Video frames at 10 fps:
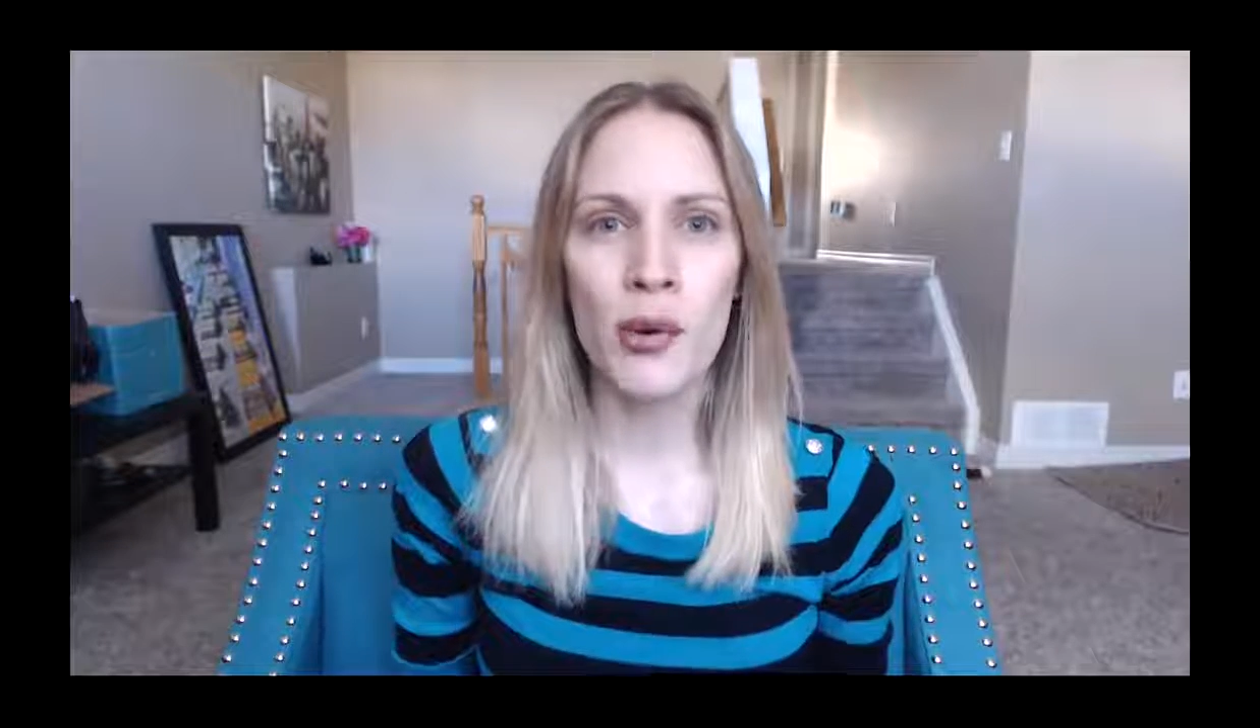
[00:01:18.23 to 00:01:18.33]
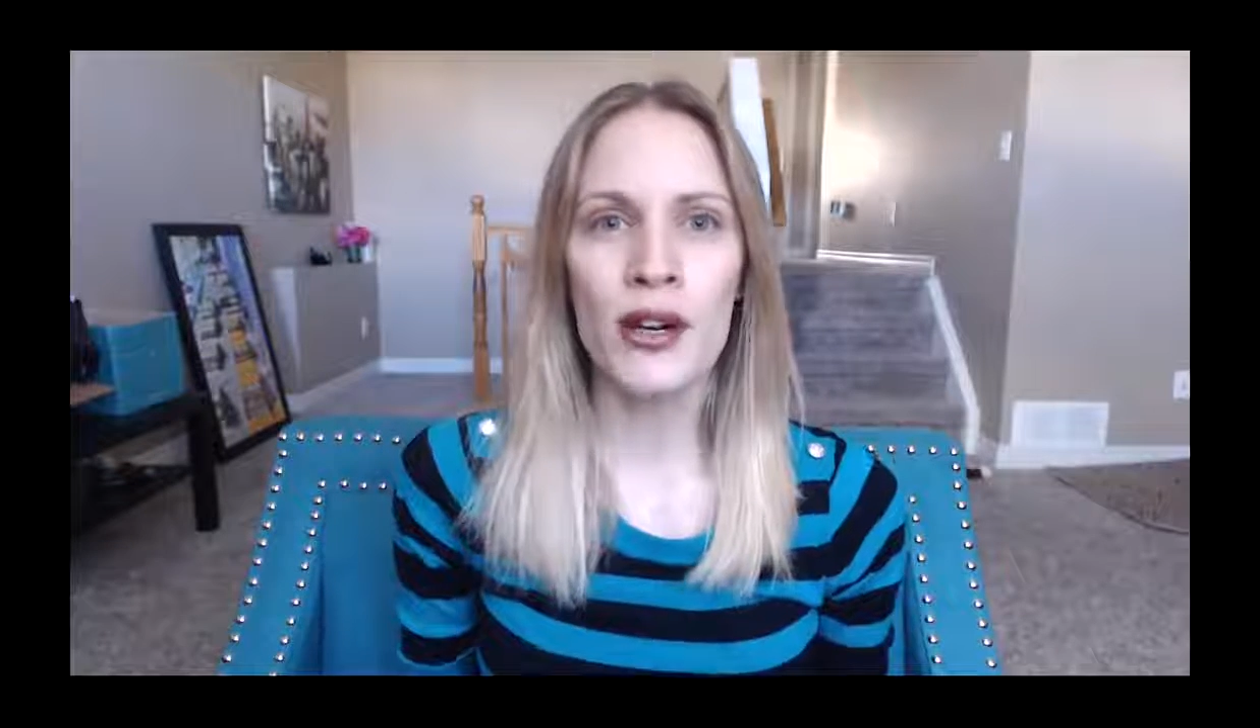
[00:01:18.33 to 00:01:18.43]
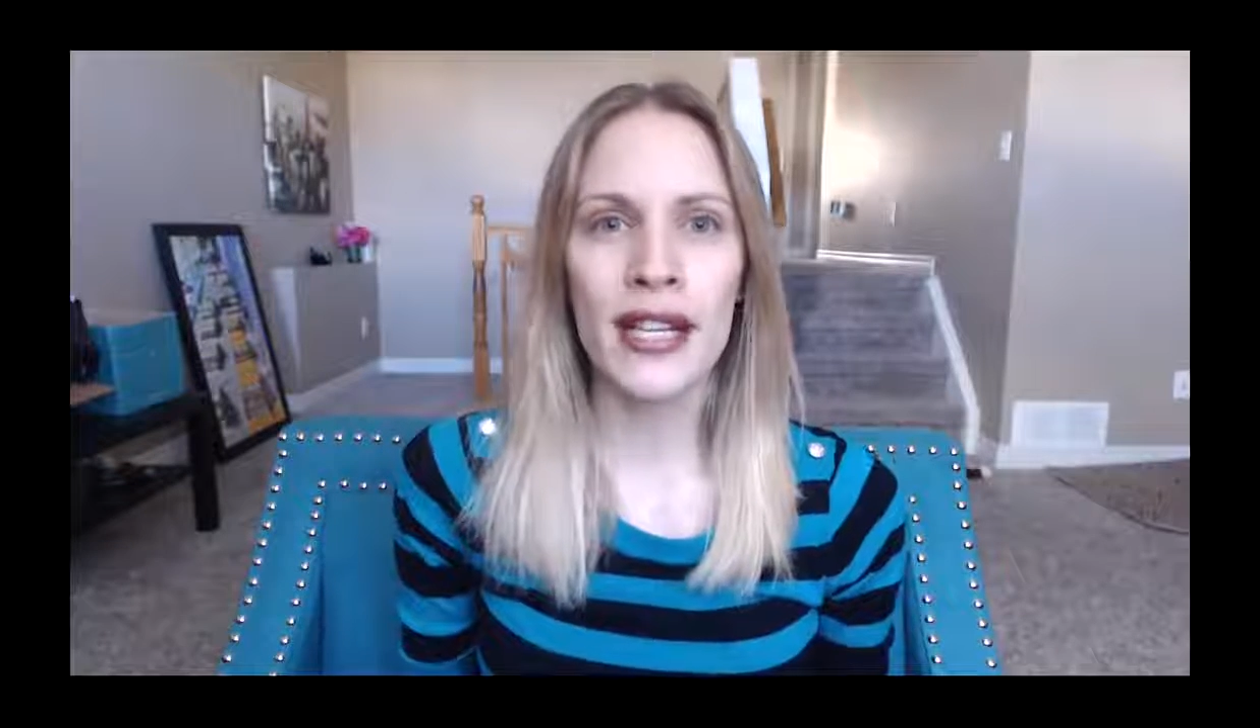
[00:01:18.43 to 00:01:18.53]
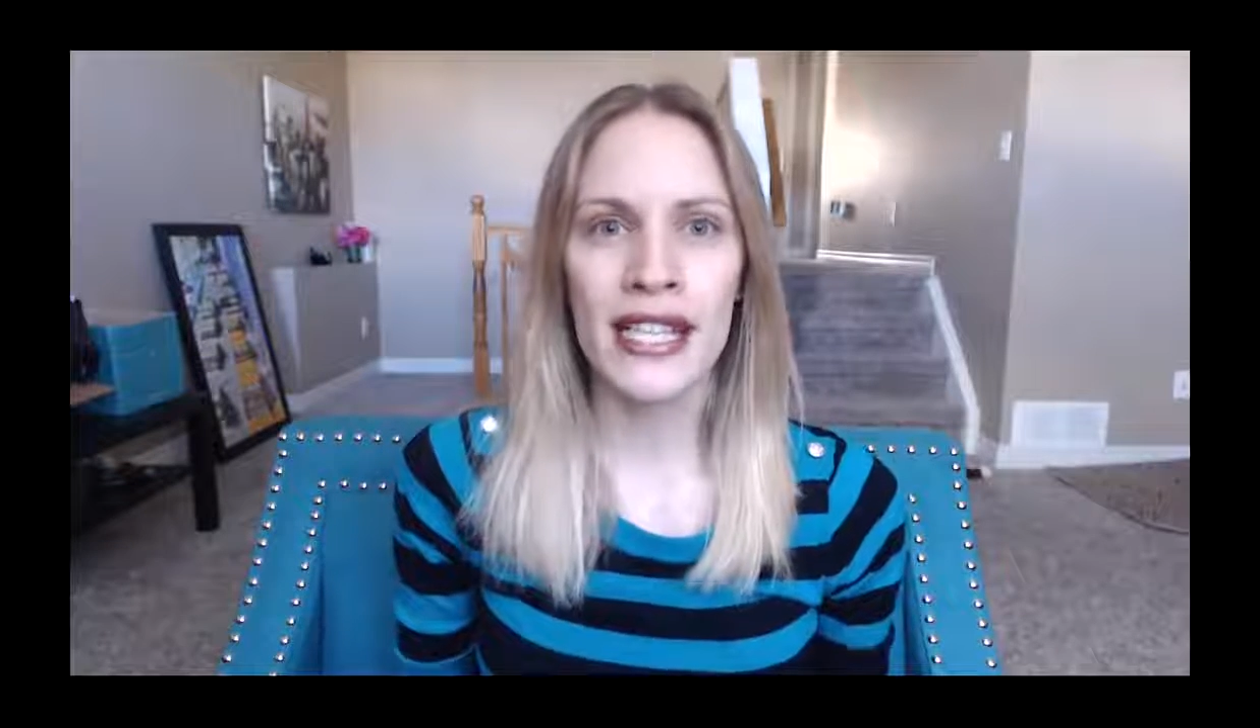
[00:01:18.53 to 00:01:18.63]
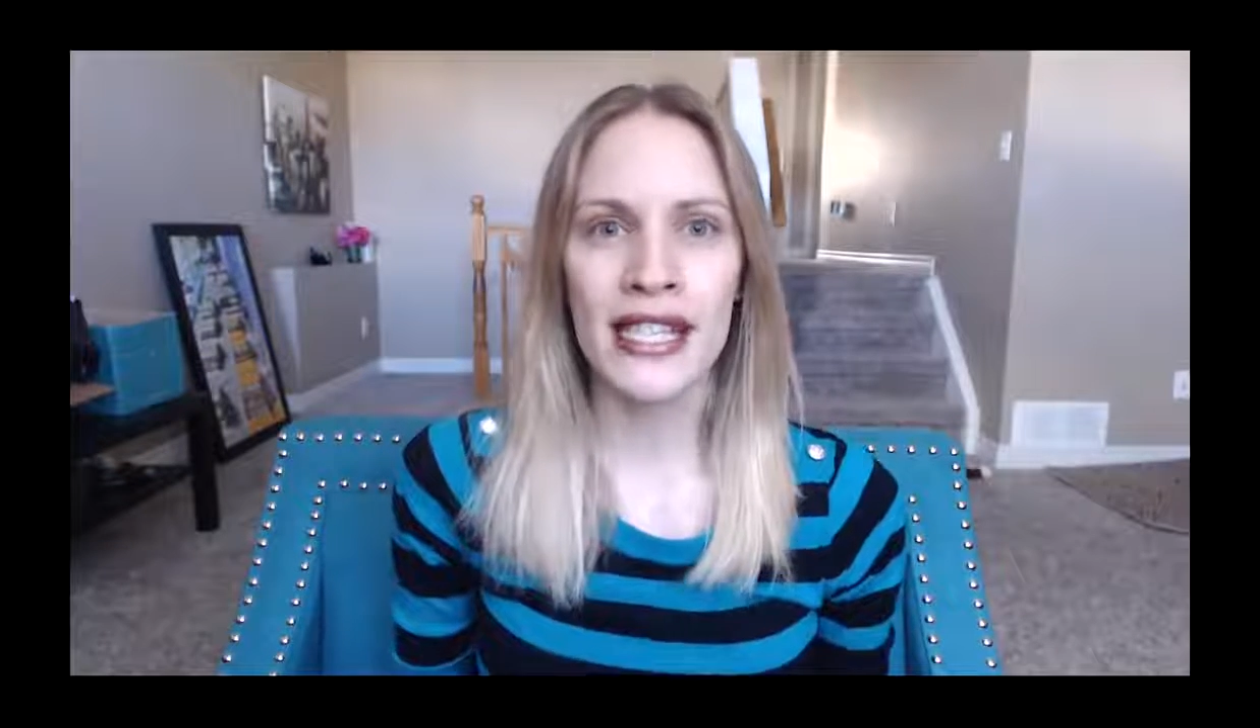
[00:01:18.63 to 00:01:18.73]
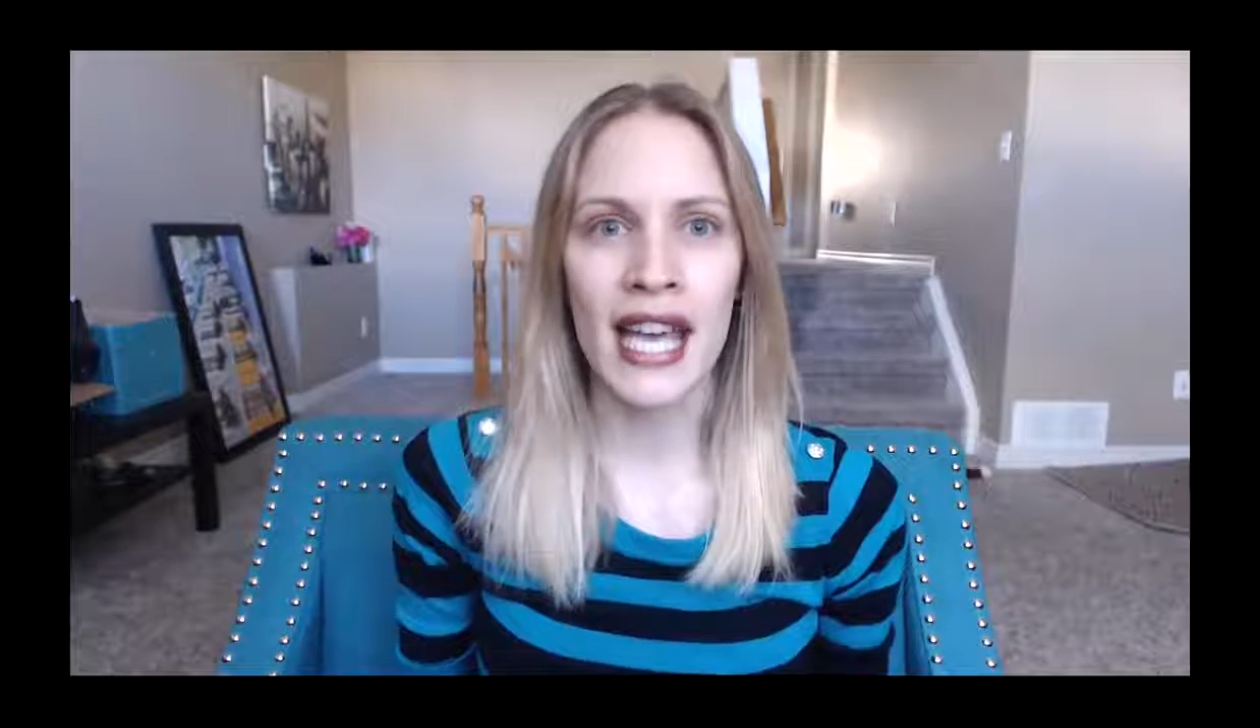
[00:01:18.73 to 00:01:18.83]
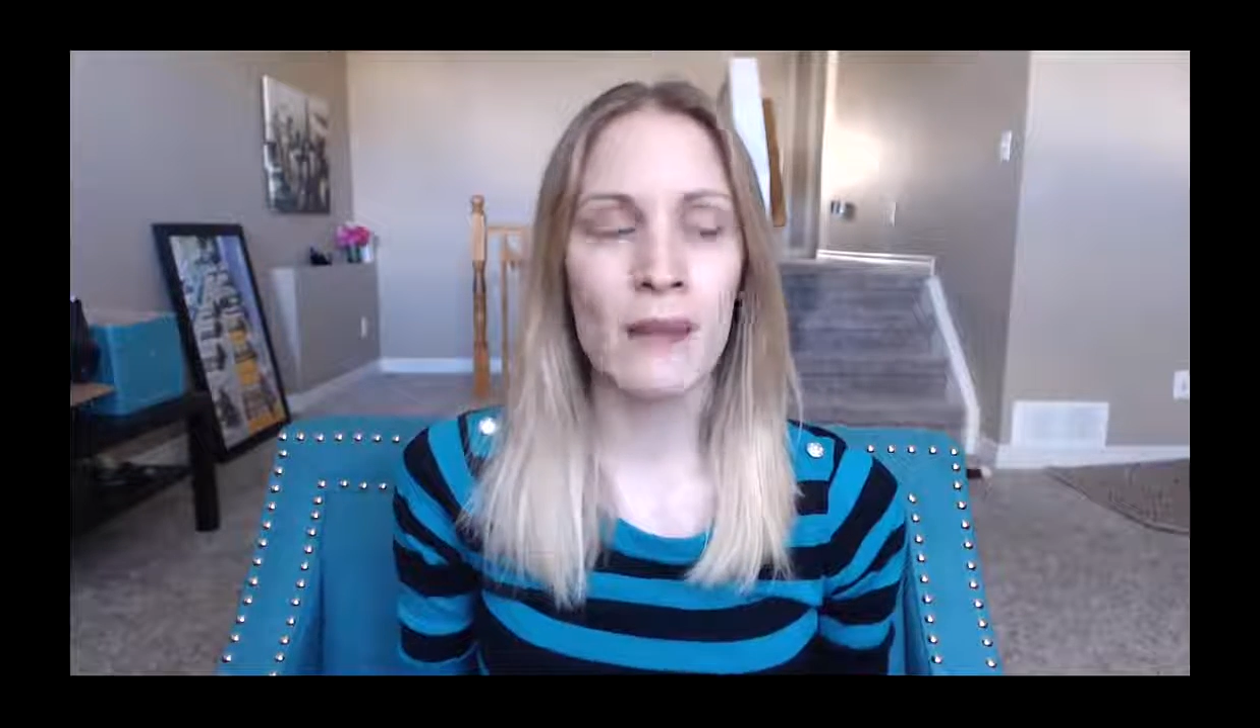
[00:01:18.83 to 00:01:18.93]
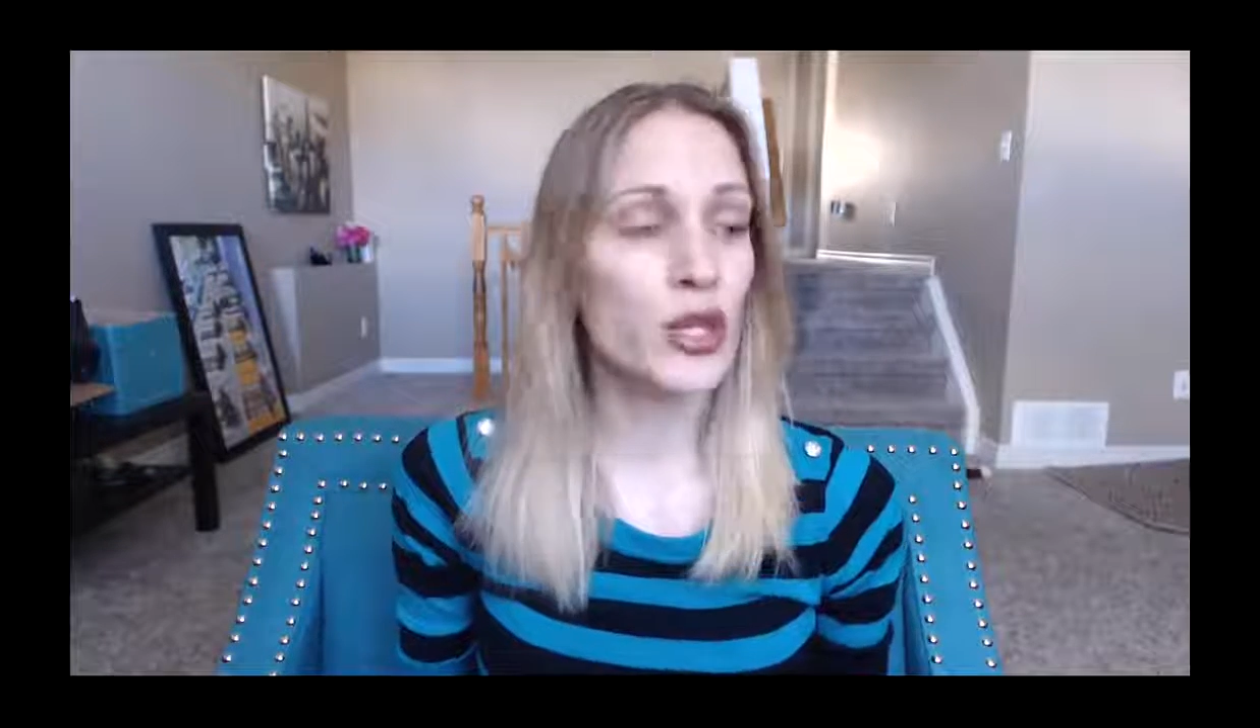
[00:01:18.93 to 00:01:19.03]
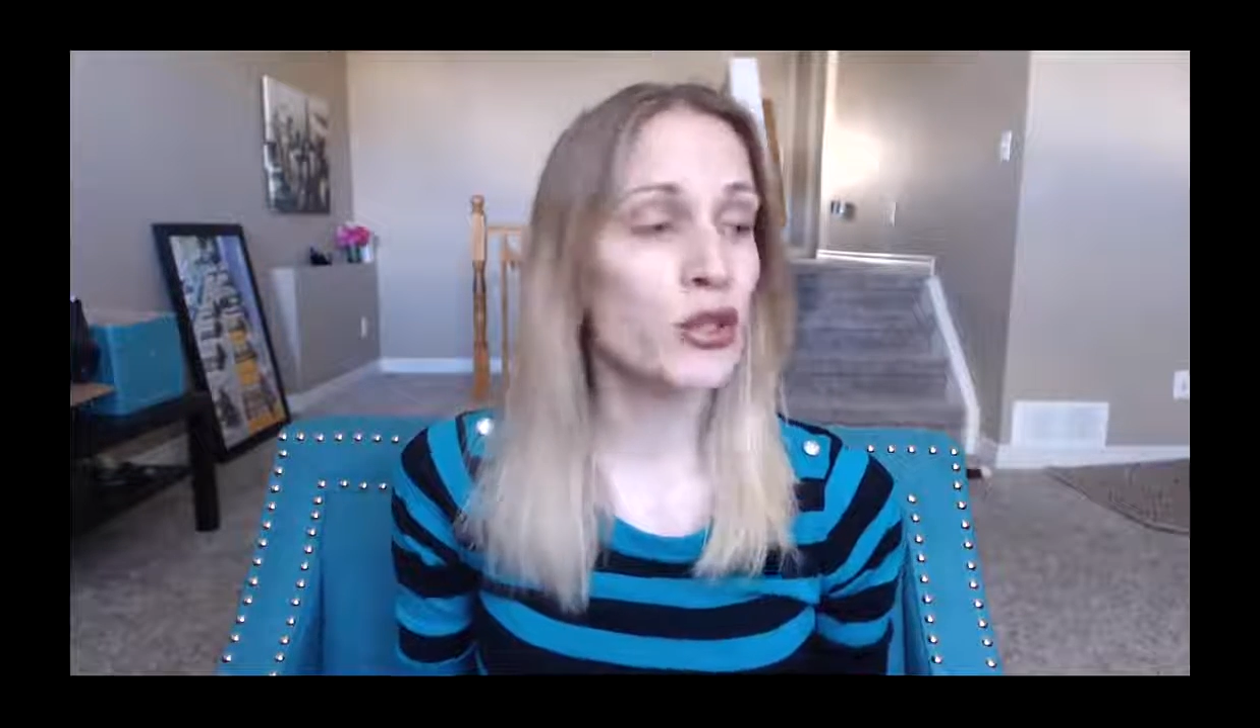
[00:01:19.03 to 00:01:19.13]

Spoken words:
board exam,